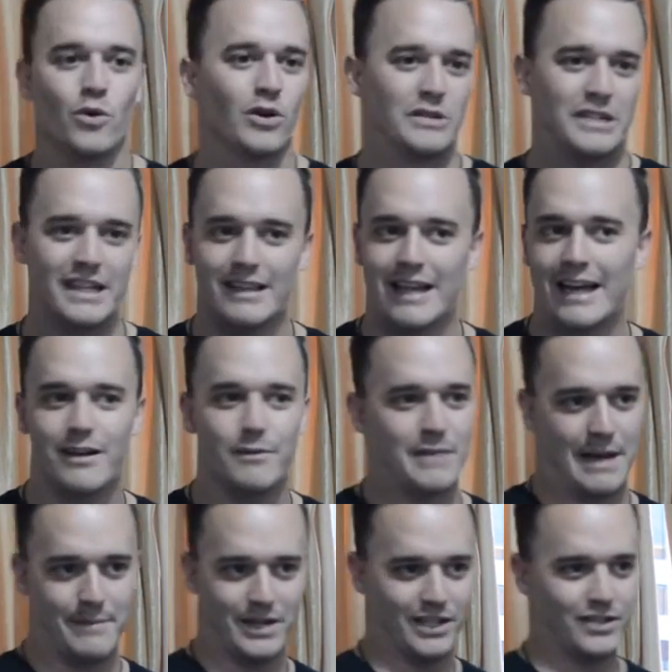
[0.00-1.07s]
world didn't like them
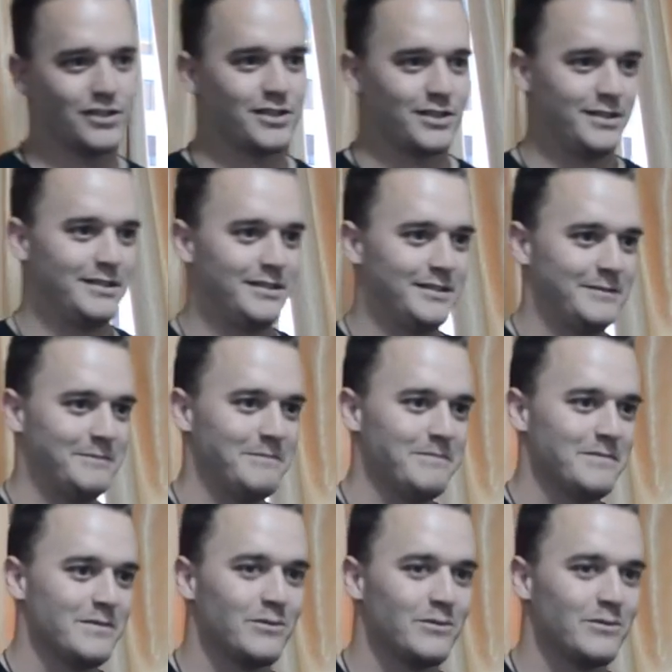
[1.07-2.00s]
that much. Mm.